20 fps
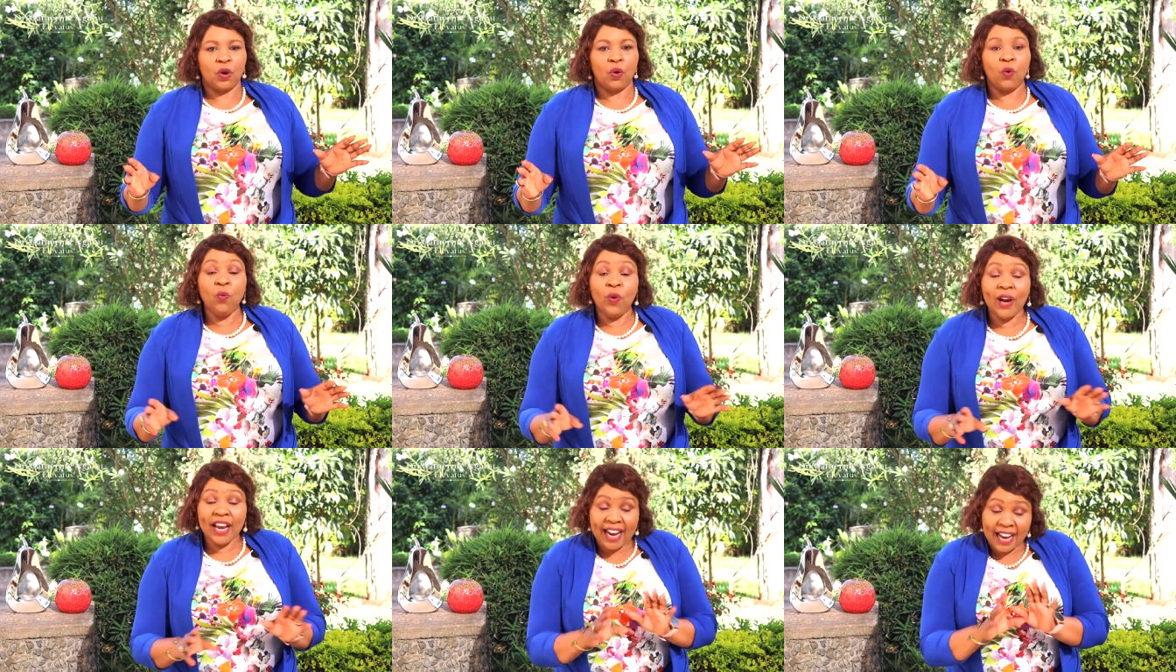
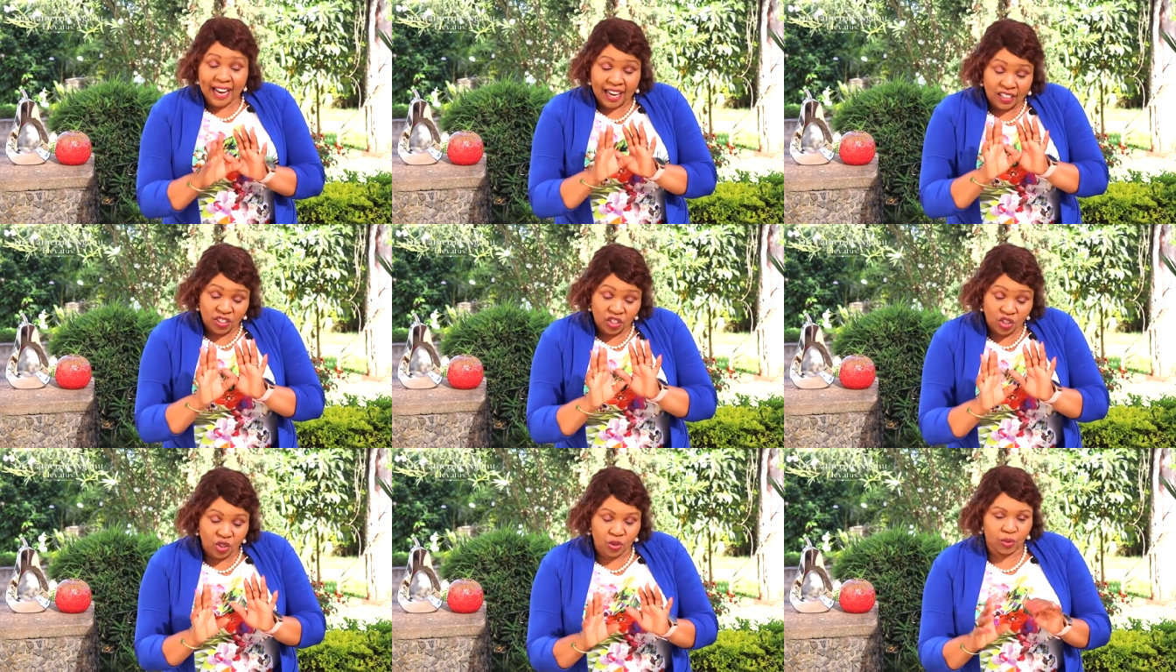We
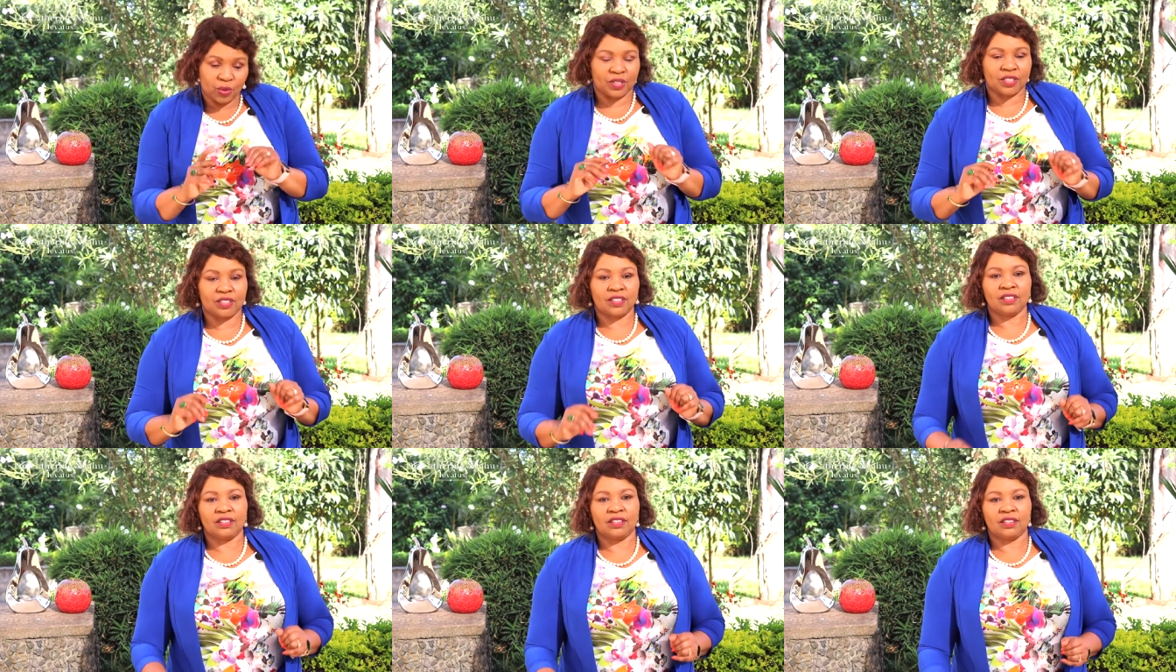can
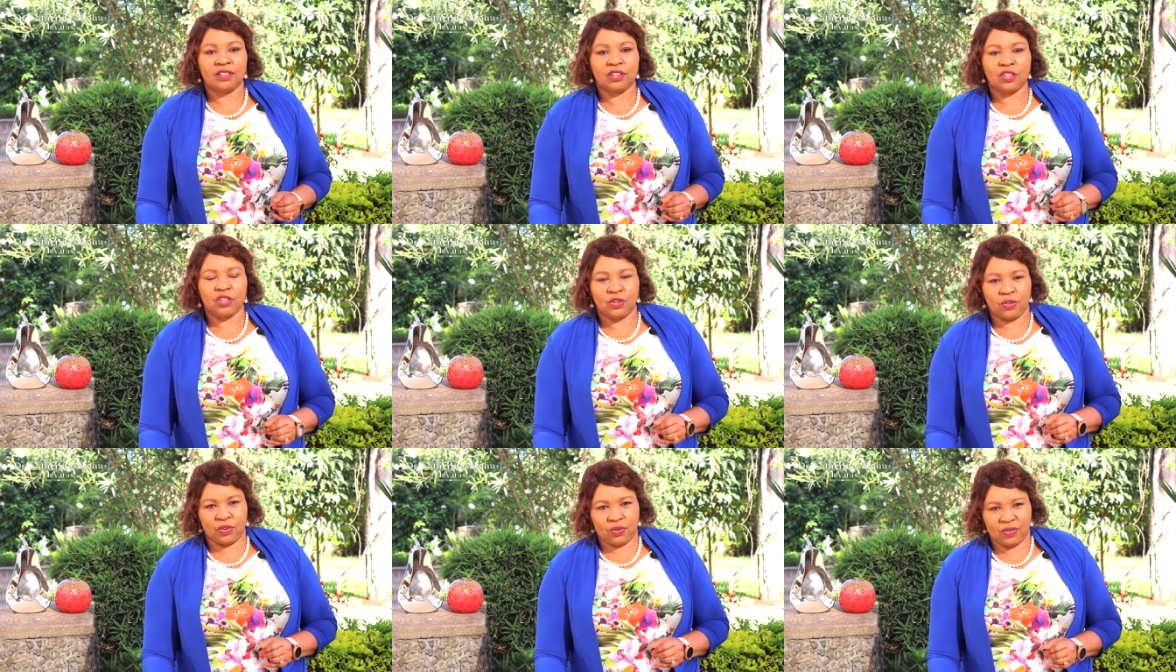choose
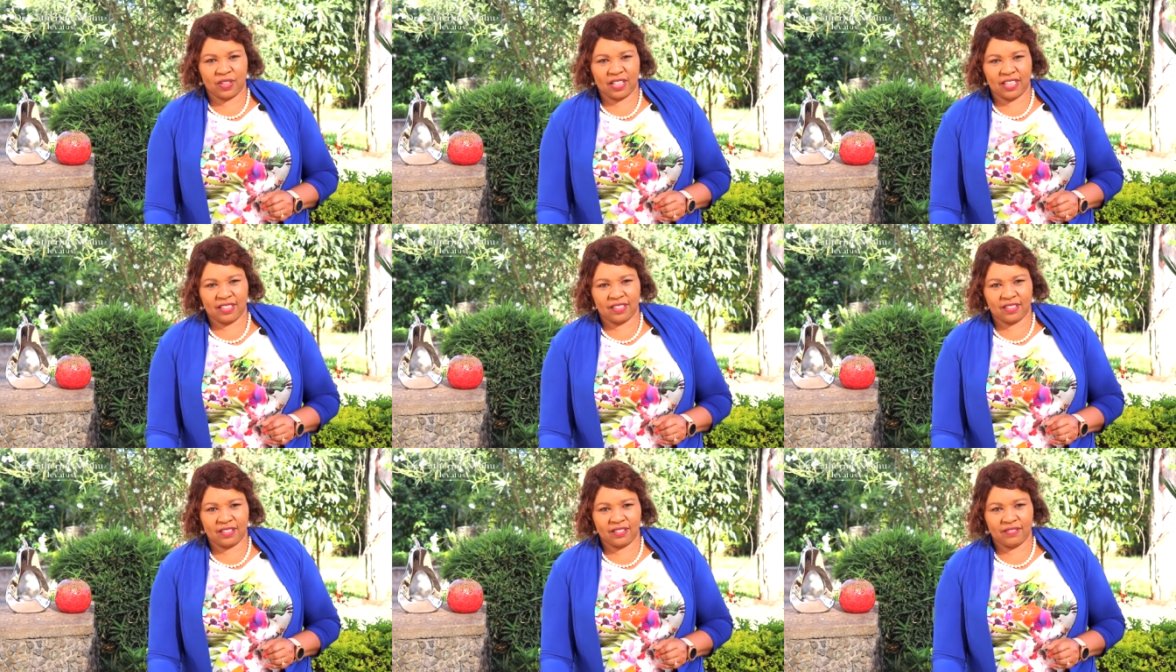to do
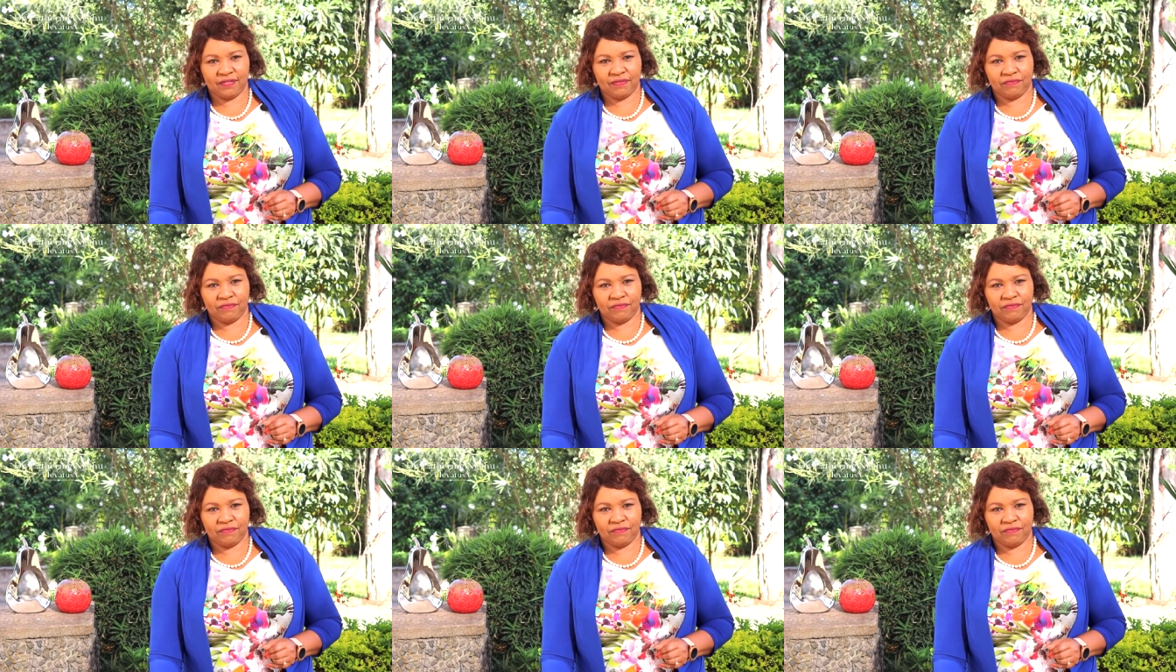this.